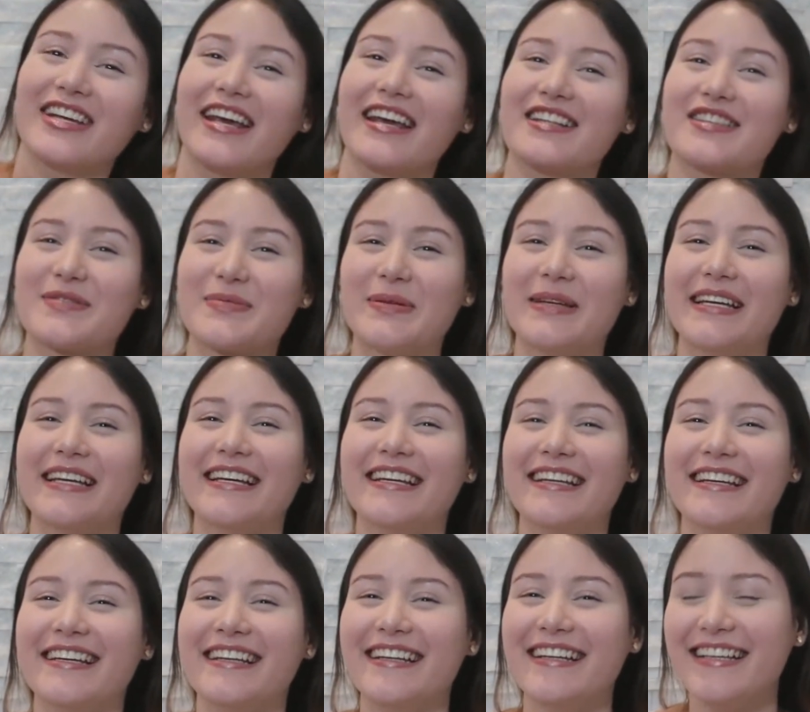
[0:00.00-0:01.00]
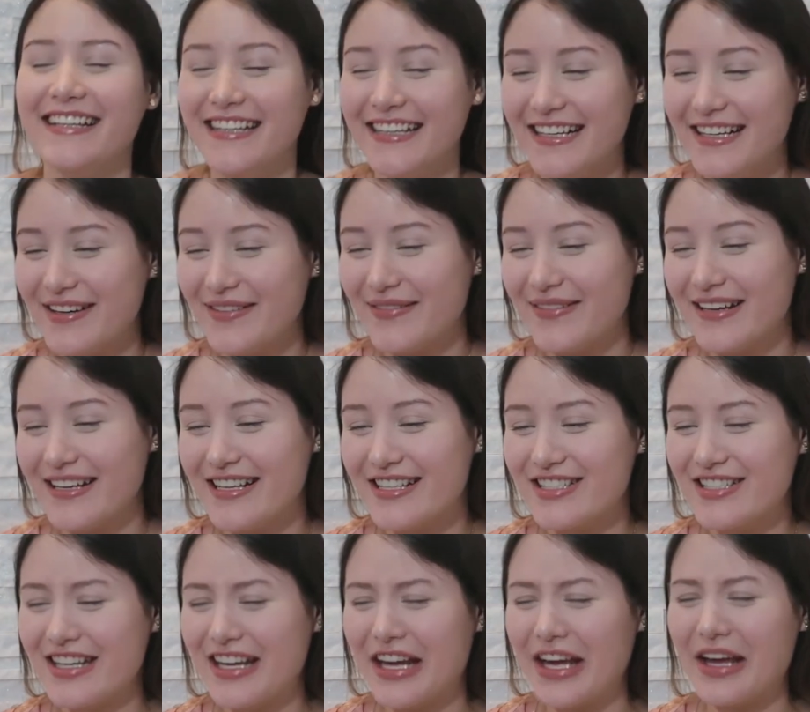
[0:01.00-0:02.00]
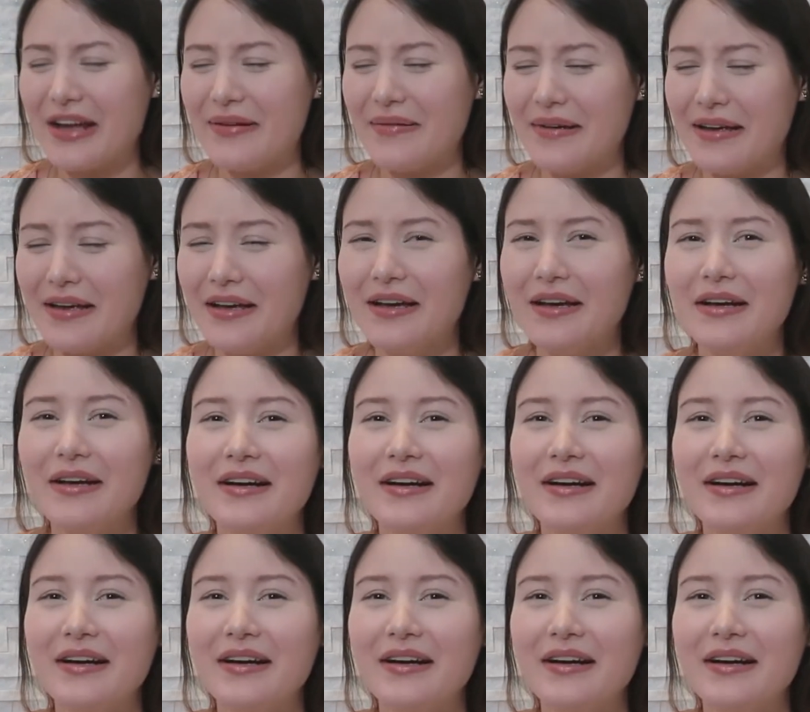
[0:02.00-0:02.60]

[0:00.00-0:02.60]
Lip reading: She hates me. Why does she hate me?